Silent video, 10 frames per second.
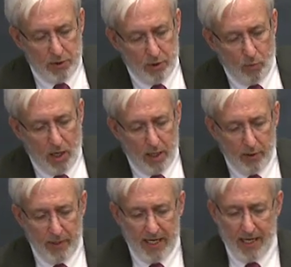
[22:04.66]

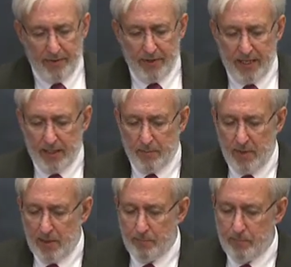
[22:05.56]
Zawahiri, I think,
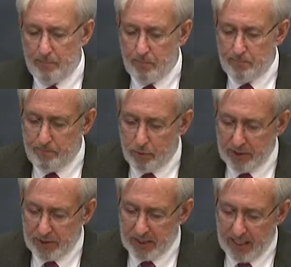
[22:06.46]
meant
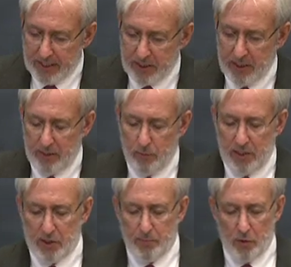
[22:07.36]
precisely when
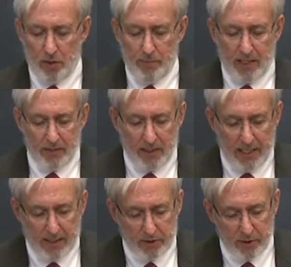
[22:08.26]
he spoke about the
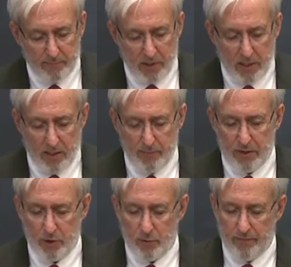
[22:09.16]
lands of
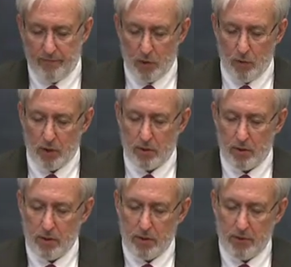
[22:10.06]
Muhammad to evoke
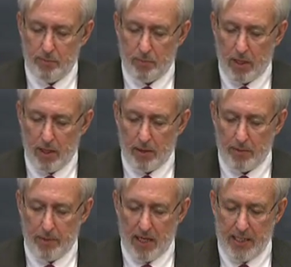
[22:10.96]
the uh,
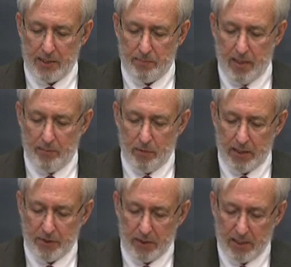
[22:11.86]
pious
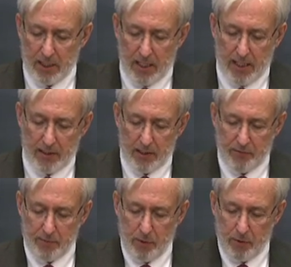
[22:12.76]
memories that I have
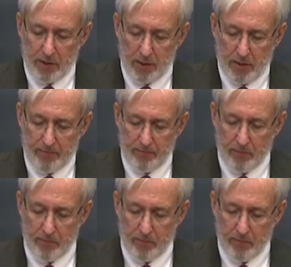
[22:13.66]
spoken of.